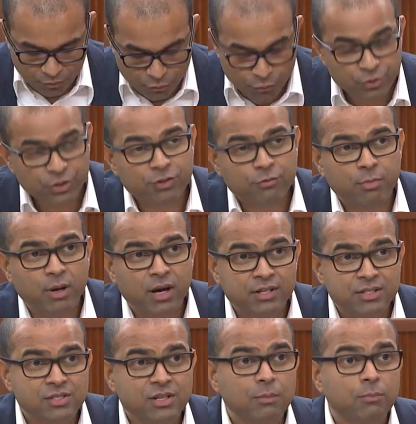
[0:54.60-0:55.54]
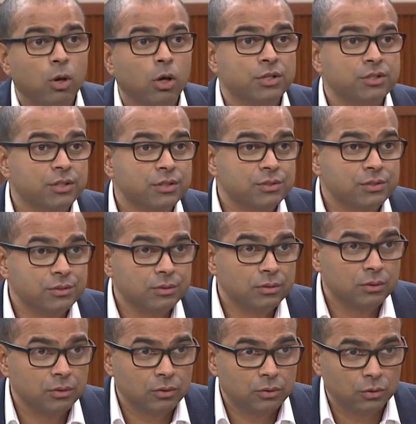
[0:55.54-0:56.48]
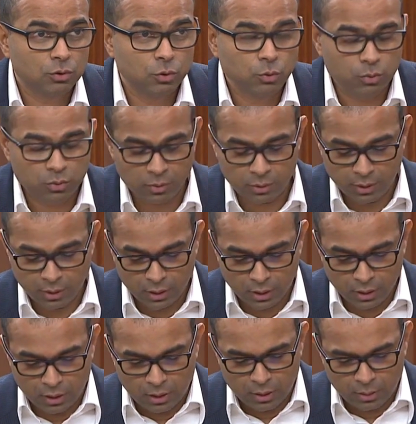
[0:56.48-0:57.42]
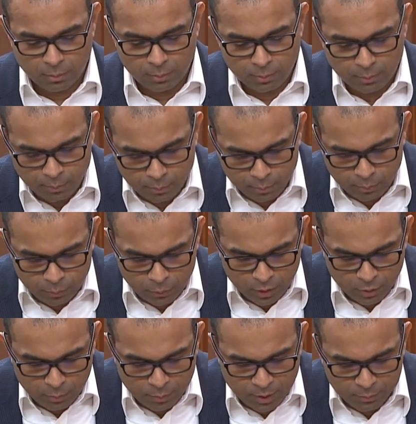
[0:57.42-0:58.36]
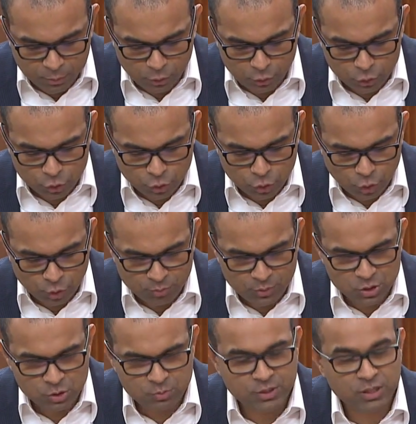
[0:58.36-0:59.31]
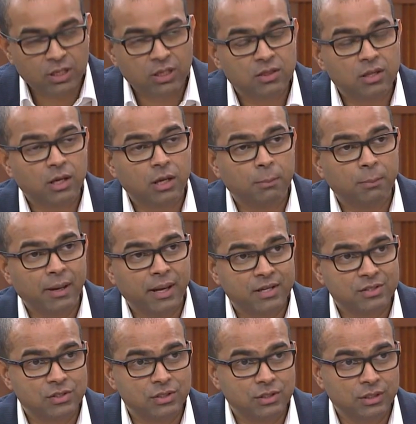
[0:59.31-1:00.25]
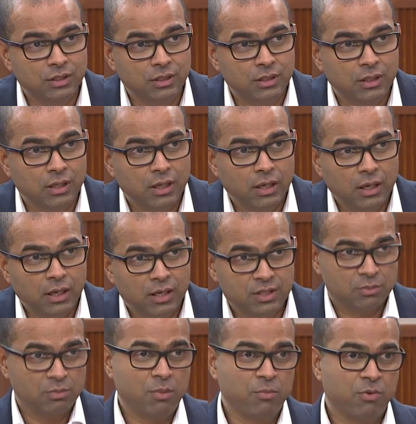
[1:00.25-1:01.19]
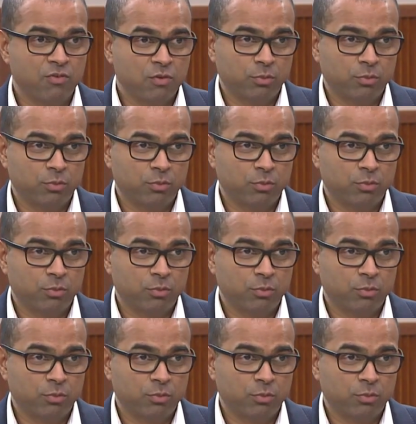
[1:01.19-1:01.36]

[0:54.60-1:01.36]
free of partisan politics, so the people should not be speaking in their capacity as a member of a